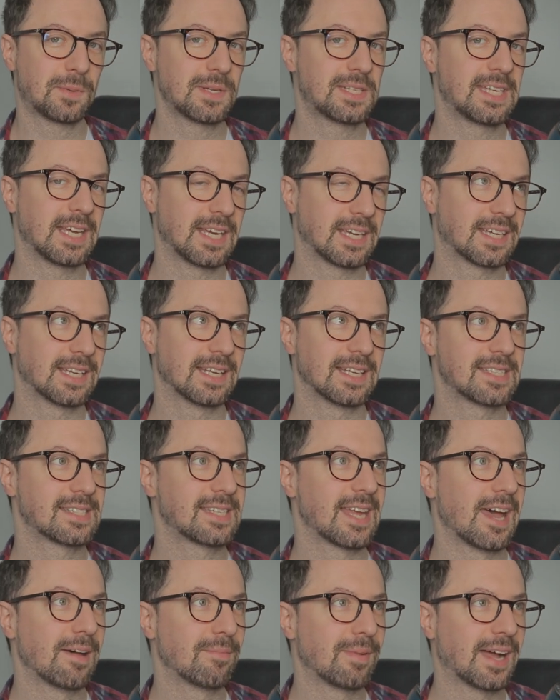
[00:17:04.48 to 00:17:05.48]
particular
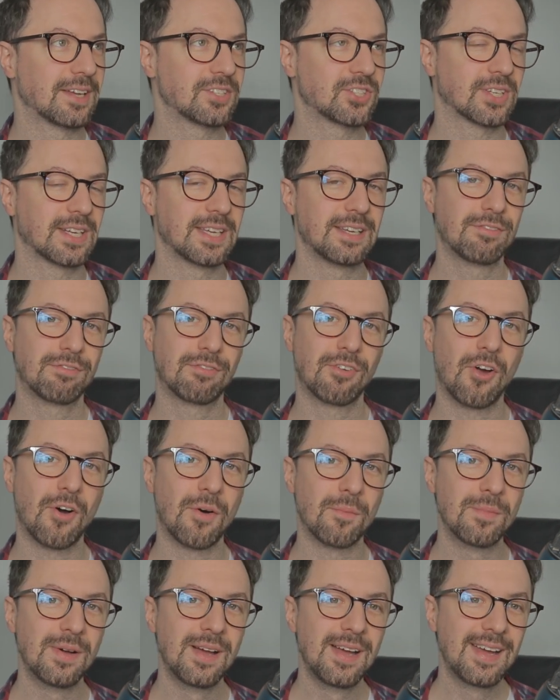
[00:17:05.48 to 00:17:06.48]
step actually
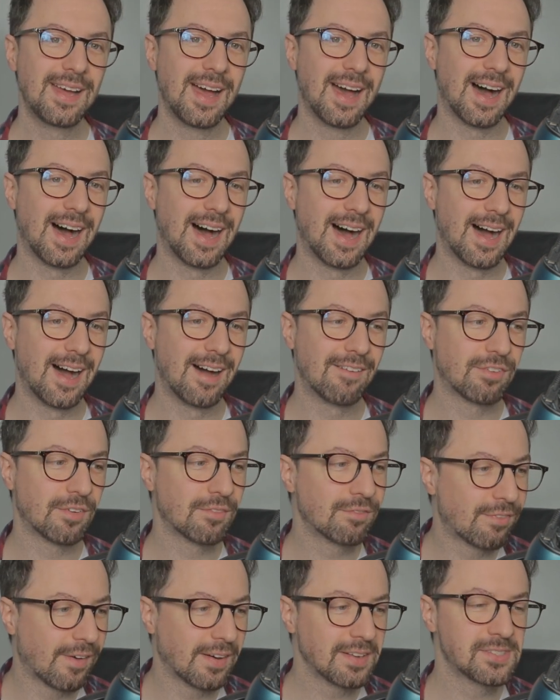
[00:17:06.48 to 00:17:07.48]
from, uh,
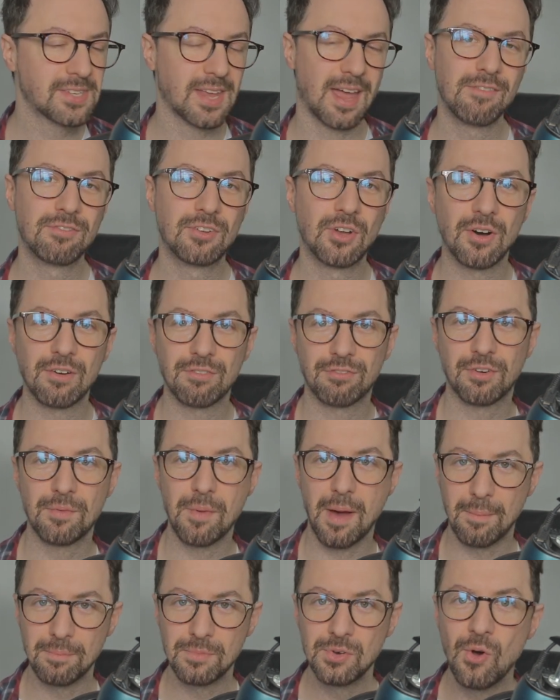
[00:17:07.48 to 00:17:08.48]
from friends that I've got from
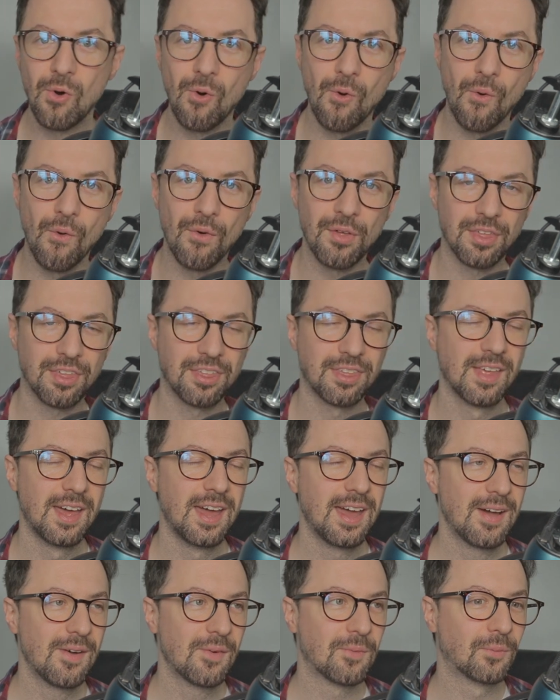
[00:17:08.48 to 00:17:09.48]
up north,
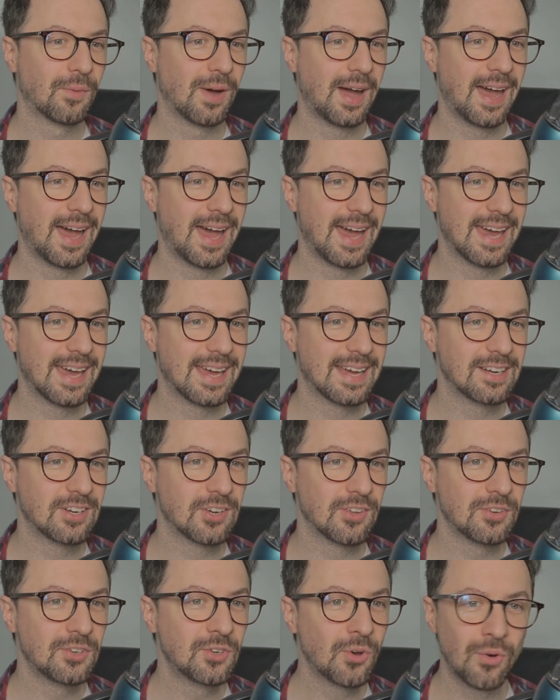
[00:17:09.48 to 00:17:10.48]
where
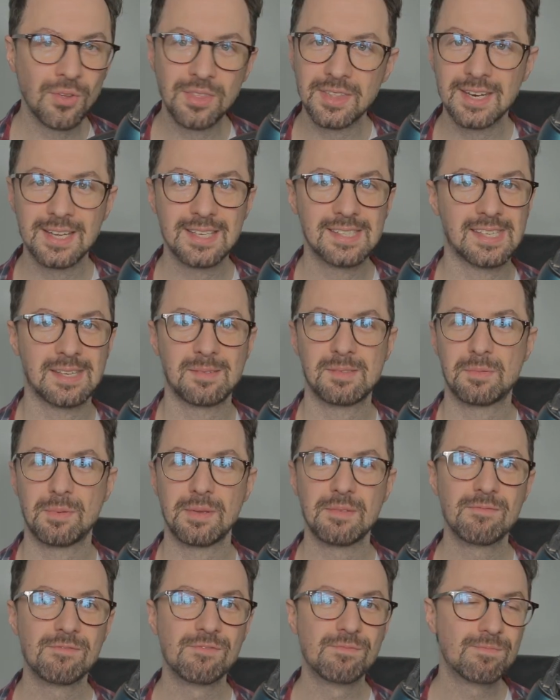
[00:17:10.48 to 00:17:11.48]
Northerners seem to
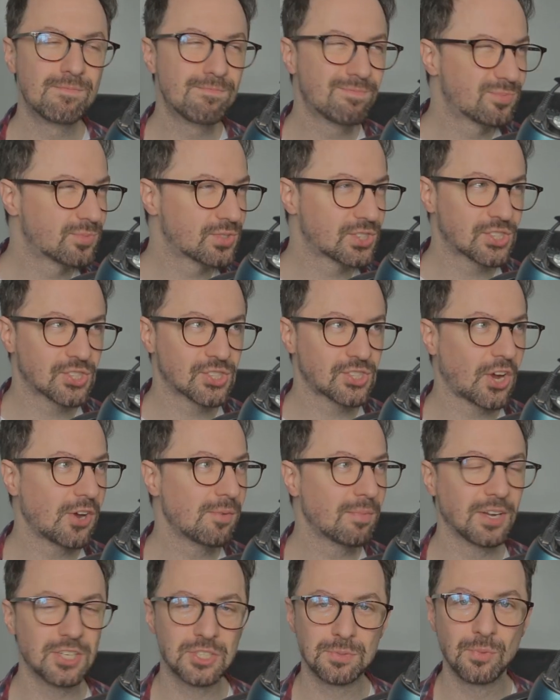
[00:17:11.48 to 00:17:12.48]
be so
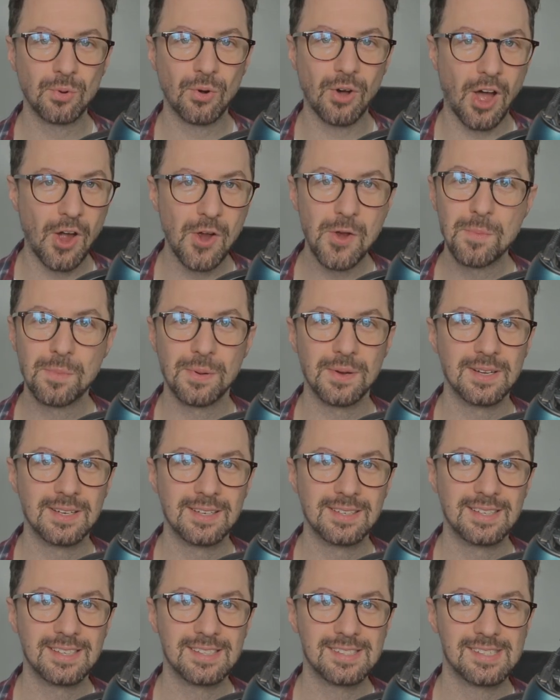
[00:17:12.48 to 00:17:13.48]
much more
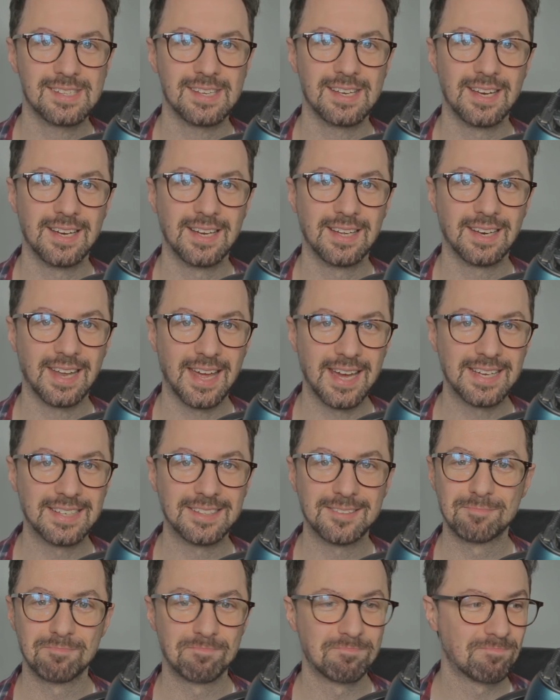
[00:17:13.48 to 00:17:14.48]
open to
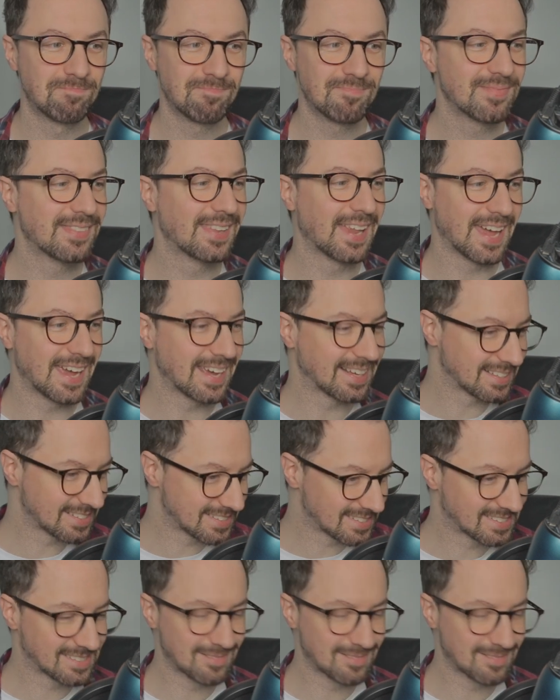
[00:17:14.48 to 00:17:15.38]
like like